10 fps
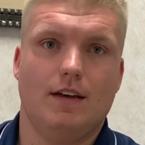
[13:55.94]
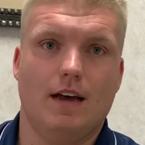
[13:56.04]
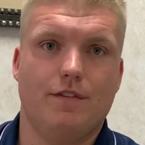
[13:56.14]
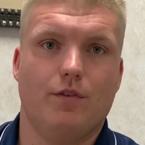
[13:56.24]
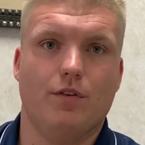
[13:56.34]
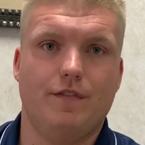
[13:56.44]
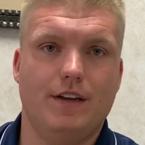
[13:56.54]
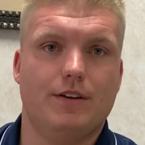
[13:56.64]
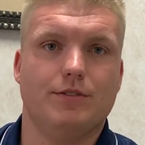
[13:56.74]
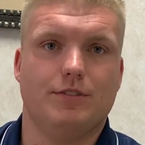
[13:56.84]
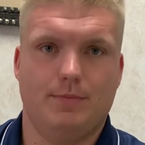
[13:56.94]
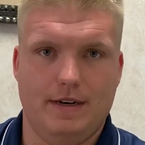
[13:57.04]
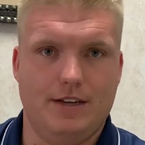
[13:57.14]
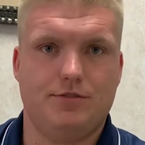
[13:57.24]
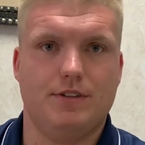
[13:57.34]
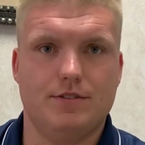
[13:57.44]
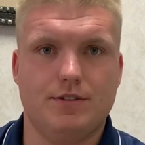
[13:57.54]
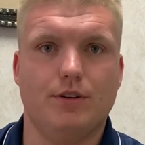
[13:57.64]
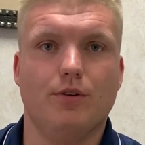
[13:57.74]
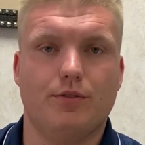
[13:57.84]
for vehicles and pedestrians
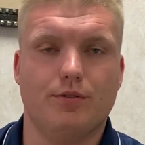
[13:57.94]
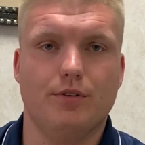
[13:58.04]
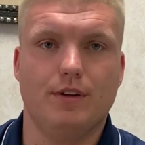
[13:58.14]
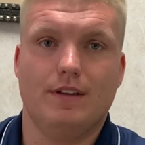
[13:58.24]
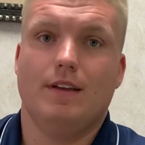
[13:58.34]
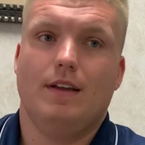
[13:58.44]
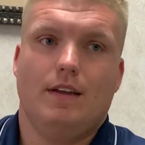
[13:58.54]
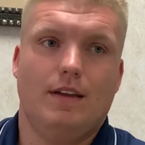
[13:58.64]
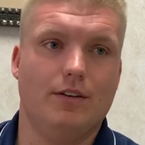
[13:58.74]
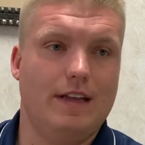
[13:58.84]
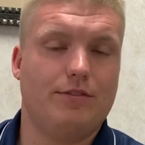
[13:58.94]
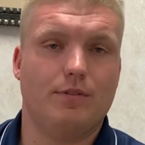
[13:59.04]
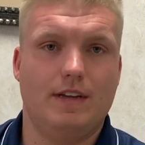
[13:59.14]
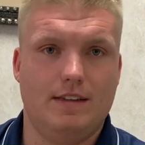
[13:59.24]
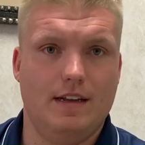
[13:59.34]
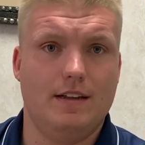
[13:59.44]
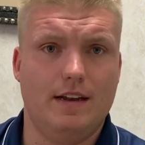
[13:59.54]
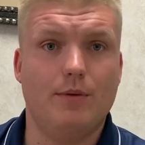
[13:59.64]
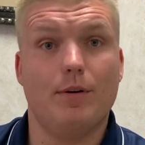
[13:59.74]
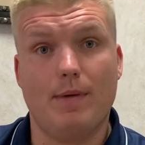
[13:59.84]
to go through. And, you know, that's really at the end of the
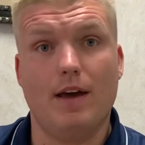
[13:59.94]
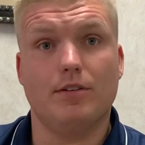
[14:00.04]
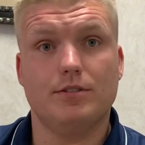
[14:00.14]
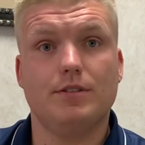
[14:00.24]
day what matters.